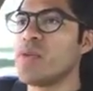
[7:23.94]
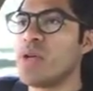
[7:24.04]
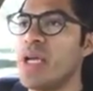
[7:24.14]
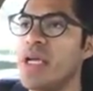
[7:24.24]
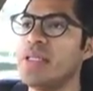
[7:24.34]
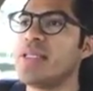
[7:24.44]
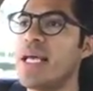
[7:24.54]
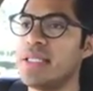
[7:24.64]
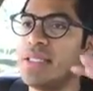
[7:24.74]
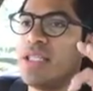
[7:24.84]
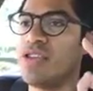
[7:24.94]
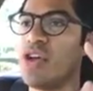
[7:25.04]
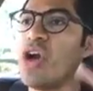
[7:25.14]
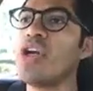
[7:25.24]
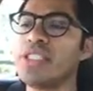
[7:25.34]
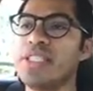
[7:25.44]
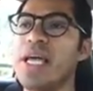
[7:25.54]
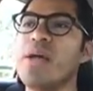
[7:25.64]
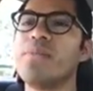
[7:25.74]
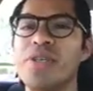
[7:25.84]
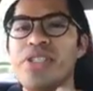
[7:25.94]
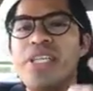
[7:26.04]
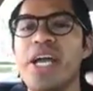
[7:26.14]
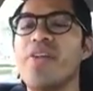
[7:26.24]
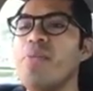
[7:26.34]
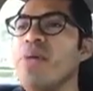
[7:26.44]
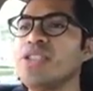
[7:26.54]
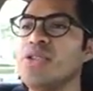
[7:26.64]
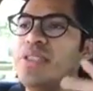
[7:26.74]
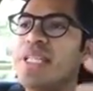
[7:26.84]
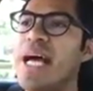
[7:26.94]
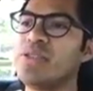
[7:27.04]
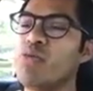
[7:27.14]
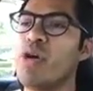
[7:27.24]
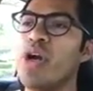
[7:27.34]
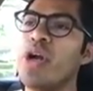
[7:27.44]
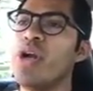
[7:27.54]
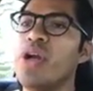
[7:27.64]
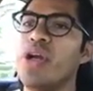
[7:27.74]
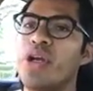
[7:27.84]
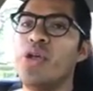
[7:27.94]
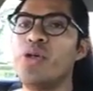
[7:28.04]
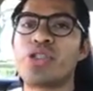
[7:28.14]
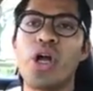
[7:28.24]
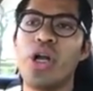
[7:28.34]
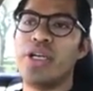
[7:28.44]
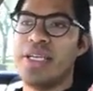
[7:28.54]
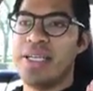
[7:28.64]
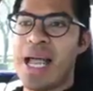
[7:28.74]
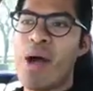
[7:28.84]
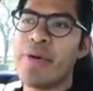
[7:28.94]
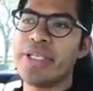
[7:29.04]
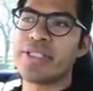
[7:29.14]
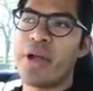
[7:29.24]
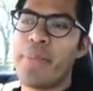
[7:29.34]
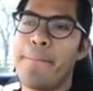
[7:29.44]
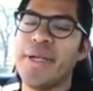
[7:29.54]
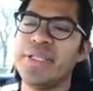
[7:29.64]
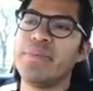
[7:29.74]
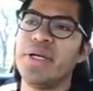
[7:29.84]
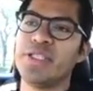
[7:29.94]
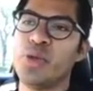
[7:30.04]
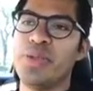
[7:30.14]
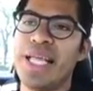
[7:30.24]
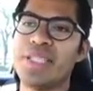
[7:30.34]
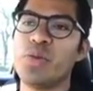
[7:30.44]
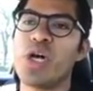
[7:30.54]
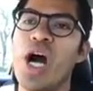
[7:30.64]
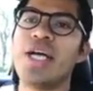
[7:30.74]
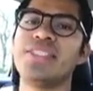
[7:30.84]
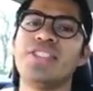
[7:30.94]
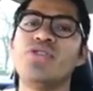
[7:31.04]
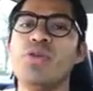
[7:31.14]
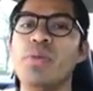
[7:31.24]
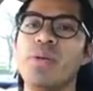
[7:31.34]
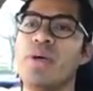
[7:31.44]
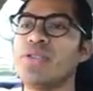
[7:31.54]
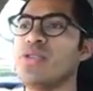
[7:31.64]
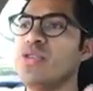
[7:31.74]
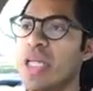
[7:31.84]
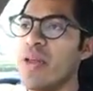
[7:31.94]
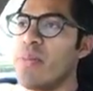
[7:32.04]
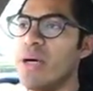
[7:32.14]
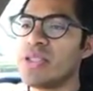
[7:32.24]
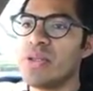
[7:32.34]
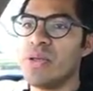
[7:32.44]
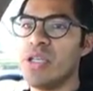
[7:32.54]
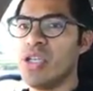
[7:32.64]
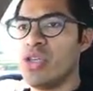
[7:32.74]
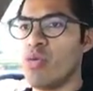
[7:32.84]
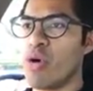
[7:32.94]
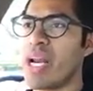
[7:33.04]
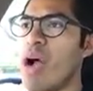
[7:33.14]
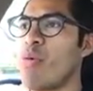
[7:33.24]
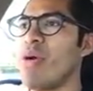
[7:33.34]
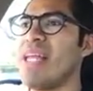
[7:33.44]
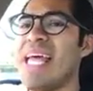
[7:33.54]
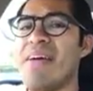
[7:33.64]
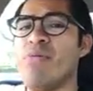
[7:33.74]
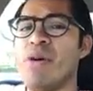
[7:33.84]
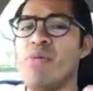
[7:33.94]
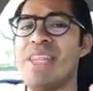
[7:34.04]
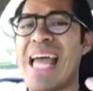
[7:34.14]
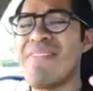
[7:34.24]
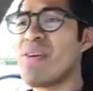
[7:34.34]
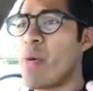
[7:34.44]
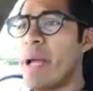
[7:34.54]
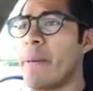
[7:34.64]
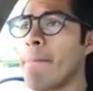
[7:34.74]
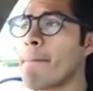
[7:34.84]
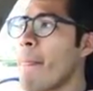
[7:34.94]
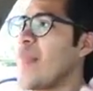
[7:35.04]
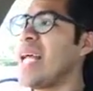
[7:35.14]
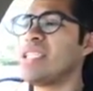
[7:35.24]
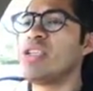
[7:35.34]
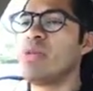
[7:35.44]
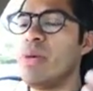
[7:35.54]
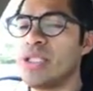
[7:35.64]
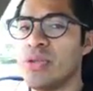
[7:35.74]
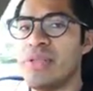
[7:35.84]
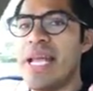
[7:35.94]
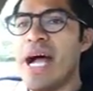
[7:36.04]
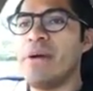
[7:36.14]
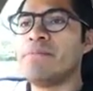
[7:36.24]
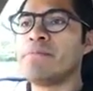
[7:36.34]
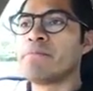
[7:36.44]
Okay, that's the third step. You tear the muscle, and that's where you start, not where you start building muscle, but that's what causes you to build muscle. You tear the muscle, you work out really with heavy weight, that tears the muscle, and now